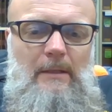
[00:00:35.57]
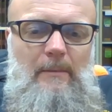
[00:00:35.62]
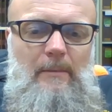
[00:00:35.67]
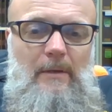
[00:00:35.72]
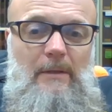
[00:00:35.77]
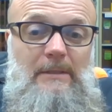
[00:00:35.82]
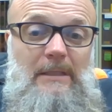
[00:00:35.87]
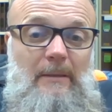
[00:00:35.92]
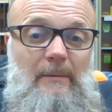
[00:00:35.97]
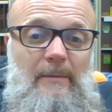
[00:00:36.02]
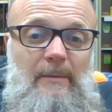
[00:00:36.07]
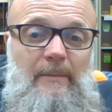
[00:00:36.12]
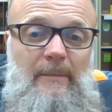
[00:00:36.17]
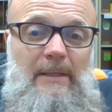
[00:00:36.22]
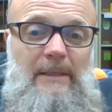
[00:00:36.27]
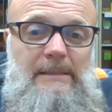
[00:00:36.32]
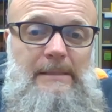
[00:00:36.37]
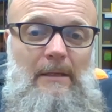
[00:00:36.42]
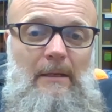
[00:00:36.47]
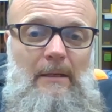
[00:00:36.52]
Part time will be
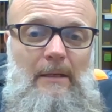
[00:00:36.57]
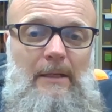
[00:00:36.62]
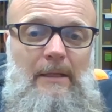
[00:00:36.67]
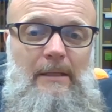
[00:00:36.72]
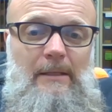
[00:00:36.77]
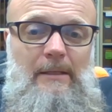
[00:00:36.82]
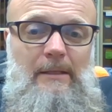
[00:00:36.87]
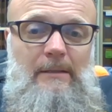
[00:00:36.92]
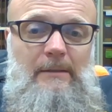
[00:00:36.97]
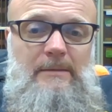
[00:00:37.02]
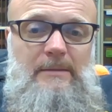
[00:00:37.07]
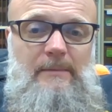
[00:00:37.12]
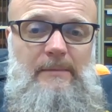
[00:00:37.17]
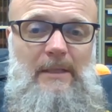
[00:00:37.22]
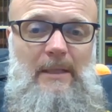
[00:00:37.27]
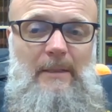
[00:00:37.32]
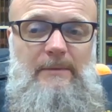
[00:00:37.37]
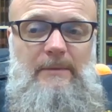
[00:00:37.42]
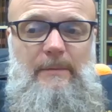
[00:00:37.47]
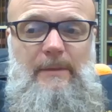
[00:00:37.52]
me talking.
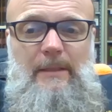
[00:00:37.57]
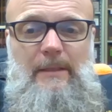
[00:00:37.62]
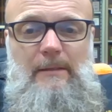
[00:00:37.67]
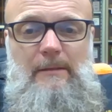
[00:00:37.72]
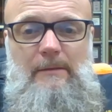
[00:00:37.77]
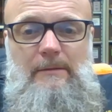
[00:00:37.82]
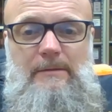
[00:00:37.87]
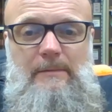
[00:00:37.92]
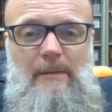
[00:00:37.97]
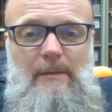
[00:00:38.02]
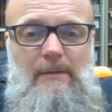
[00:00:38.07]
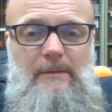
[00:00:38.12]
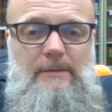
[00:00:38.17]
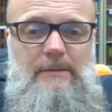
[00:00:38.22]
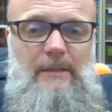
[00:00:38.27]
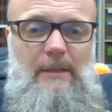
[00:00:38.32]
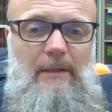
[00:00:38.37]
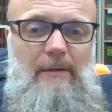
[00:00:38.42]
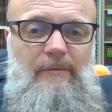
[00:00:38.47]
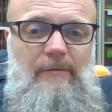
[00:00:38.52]
Sometimes you'll be getting some other
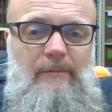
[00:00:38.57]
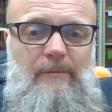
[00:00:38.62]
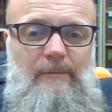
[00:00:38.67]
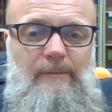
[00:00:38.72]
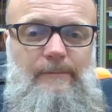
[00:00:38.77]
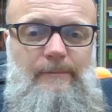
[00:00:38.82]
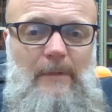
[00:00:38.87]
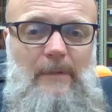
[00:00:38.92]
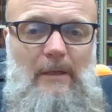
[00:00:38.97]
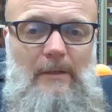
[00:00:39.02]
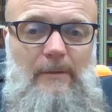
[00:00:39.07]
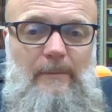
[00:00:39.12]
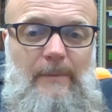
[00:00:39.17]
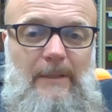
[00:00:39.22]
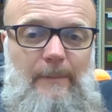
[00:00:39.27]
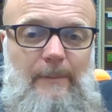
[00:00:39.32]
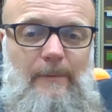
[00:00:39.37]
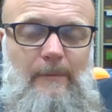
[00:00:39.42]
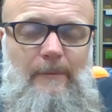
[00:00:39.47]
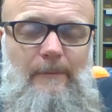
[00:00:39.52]
stuff from other
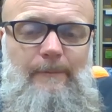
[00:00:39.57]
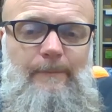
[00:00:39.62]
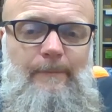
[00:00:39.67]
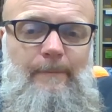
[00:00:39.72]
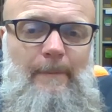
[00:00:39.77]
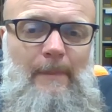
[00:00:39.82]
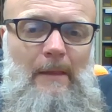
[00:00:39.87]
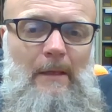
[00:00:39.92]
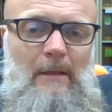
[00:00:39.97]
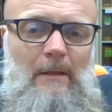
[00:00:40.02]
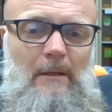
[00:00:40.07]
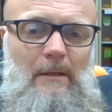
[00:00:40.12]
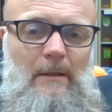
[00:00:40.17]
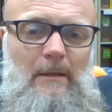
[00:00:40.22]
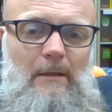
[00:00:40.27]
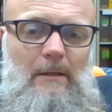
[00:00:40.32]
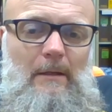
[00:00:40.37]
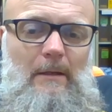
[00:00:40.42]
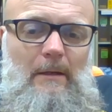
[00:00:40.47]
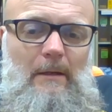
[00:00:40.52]
people.
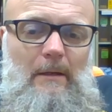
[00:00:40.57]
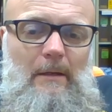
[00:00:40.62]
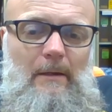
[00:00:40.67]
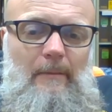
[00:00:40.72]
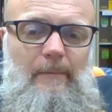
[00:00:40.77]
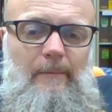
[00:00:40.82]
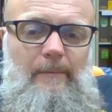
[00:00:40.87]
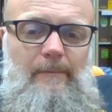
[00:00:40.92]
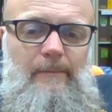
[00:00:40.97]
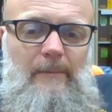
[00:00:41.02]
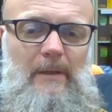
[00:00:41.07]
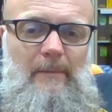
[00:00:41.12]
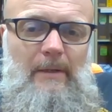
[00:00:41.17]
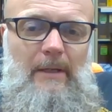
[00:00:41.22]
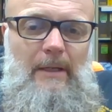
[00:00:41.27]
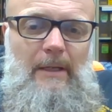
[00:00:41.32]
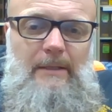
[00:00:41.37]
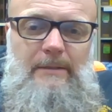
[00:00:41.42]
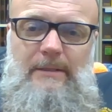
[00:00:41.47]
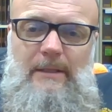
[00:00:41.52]

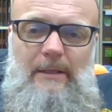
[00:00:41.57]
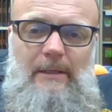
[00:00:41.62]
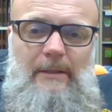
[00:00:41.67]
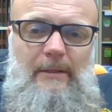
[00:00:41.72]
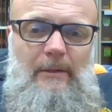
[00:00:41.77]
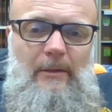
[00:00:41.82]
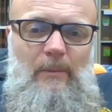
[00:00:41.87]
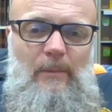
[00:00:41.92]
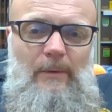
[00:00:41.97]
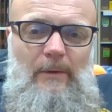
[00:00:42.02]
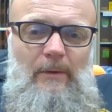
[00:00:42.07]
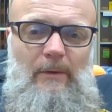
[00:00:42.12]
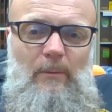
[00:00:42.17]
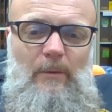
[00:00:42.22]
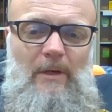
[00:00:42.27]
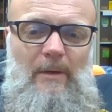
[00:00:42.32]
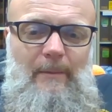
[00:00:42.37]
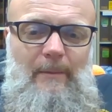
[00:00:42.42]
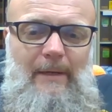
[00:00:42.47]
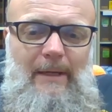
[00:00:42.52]
I just got a GoPro to
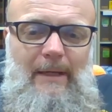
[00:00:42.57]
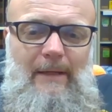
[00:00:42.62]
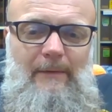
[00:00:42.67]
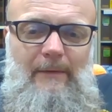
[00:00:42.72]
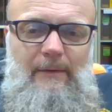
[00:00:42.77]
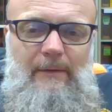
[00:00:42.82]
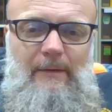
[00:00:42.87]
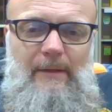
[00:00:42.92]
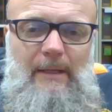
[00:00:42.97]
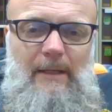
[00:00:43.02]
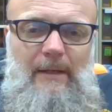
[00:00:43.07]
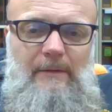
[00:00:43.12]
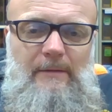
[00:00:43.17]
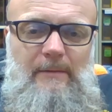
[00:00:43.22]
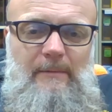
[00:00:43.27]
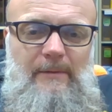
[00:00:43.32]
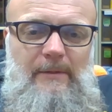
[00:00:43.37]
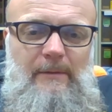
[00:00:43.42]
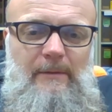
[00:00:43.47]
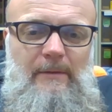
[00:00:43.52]
wear in my head the other day, so
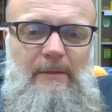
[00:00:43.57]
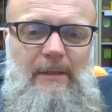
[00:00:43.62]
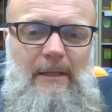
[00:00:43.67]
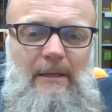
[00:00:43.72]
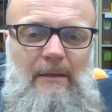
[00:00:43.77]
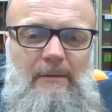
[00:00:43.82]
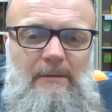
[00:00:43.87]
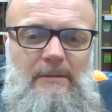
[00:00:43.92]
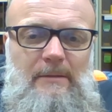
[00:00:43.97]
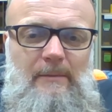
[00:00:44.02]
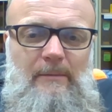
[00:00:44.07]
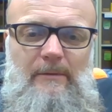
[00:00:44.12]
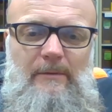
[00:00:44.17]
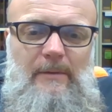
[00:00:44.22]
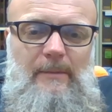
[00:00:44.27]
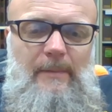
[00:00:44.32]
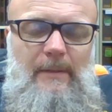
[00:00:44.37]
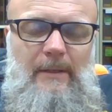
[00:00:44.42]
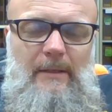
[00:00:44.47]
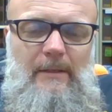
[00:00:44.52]
I'll be doing that on some of the
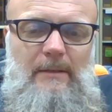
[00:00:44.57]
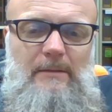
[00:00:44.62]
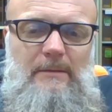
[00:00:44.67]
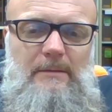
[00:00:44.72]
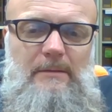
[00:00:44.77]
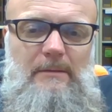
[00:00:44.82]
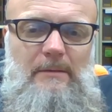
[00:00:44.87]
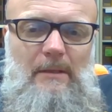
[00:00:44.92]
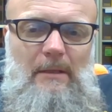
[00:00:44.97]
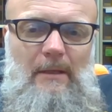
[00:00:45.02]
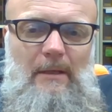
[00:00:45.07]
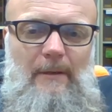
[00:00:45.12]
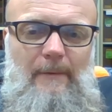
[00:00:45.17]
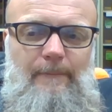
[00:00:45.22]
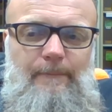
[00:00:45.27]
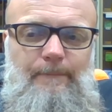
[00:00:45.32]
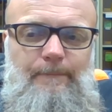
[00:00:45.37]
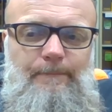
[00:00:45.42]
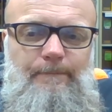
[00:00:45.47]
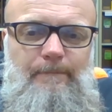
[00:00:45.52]
repairs,
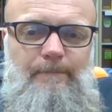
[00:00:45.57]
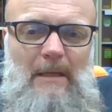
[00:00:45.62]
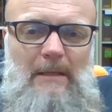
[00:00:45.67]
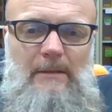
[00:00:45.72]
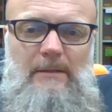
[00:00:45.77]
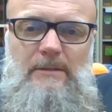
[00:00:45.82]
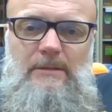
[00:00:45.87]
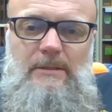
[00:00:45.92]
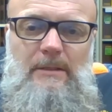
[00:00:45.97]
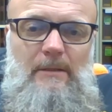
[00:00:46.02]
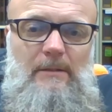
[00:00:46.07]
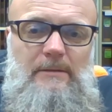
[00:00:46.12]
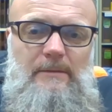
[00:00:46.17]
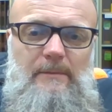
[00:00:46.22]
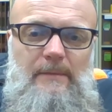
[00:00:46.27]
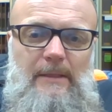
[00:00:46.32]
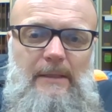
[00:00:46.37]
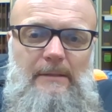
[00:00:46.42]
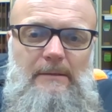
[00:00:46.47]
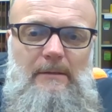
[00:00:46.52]
and then sharing
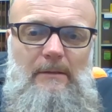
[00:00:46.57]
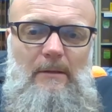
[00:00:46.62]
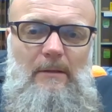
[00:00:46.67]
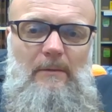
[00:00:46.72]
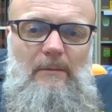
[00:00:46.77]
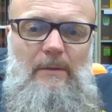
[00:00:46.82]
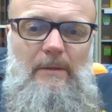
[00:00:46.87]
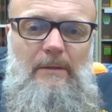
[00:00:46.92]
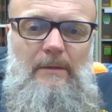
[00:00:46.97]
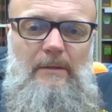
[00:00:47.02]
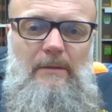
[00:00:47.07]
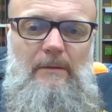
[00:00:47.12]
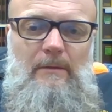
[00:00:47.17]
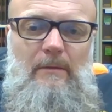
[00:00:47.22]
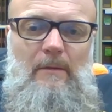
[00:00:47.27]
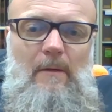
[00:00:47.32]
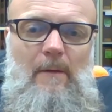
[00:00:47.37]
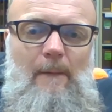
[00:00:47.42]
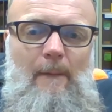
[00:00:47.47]
some things along with you.